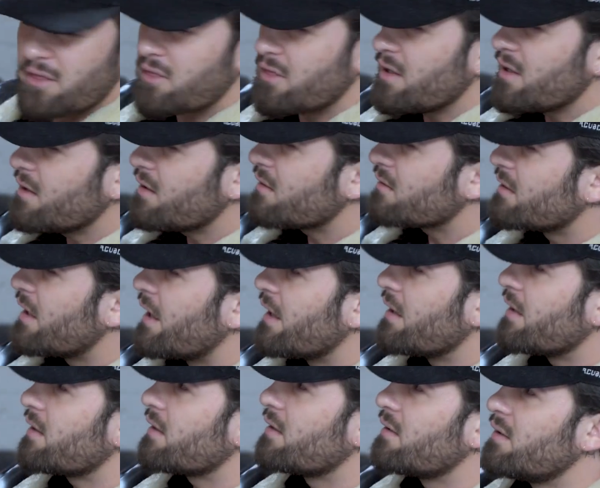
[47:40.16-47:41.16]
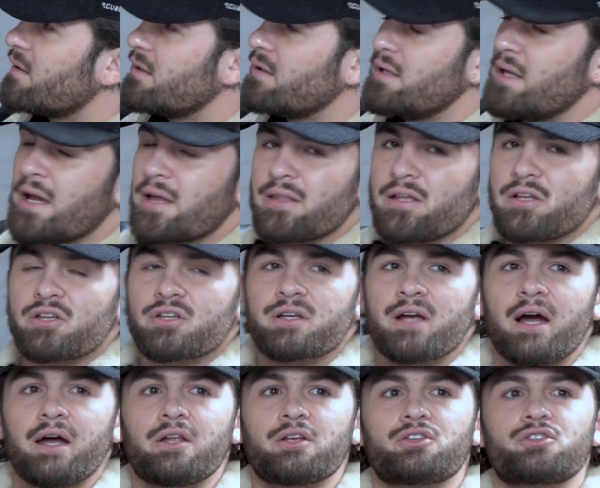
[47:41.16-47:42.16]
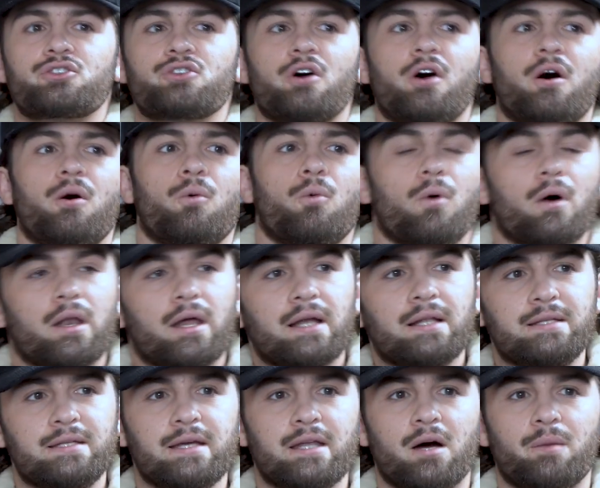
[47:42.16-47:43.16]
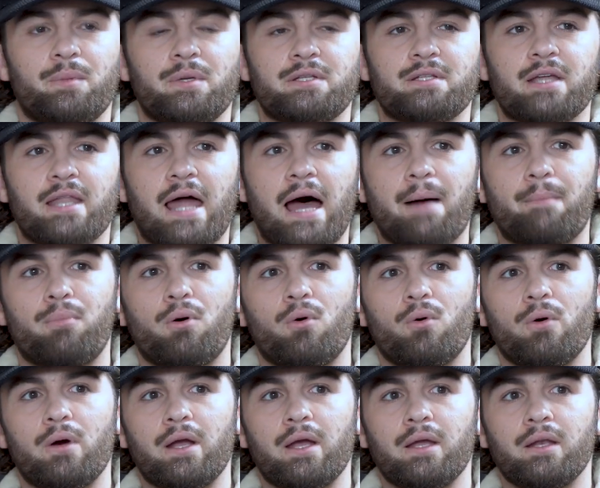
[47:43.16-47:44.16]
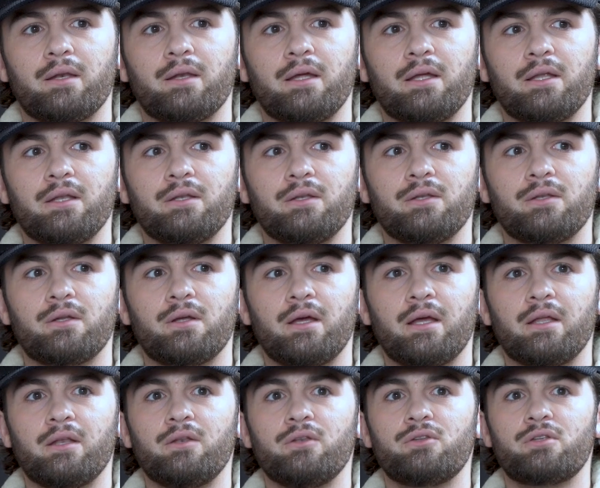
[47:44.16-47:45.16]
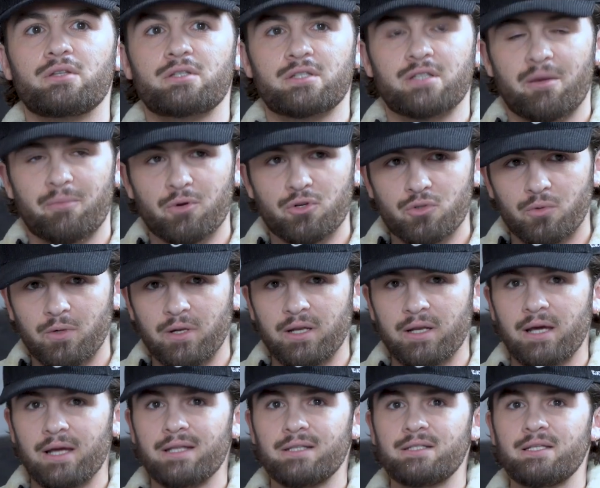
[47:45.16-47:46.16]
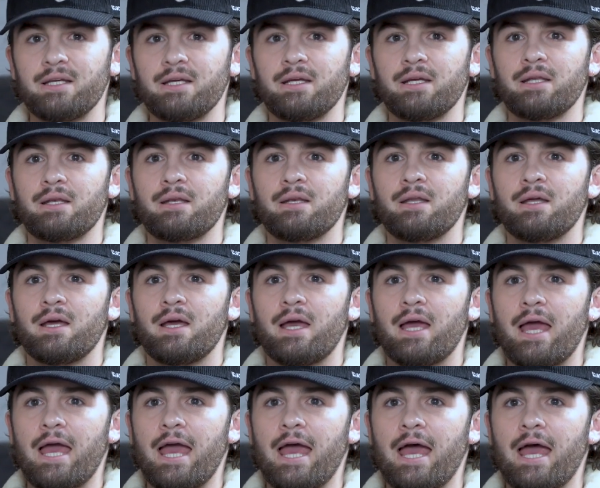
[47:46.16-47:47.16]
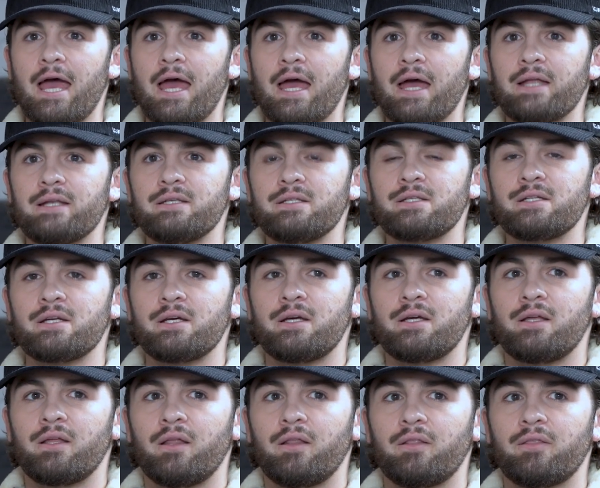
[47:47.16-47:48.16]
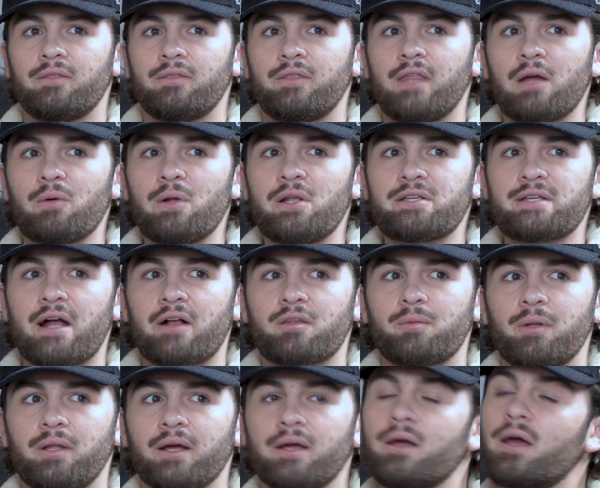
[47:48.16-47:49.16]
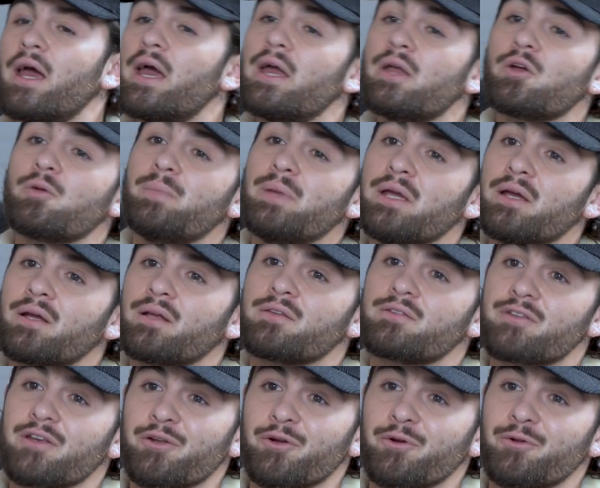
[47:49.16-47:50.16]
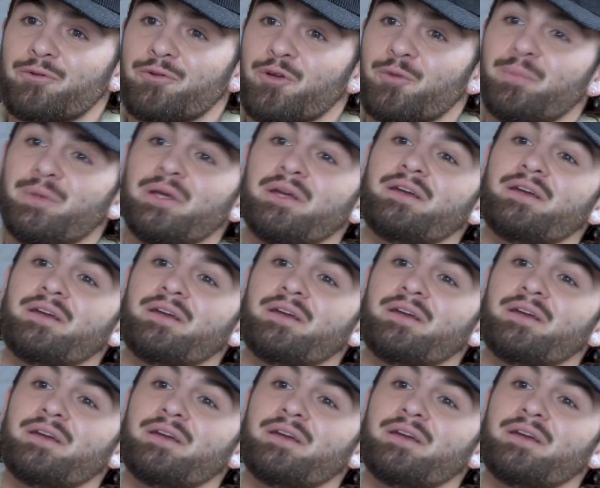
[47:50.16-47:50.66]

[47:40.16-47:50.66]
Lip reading: think like yeah, they just kind of saw what I did up until that point in December 2019, and they reached out to me like, "Hey, you're being considered. You're being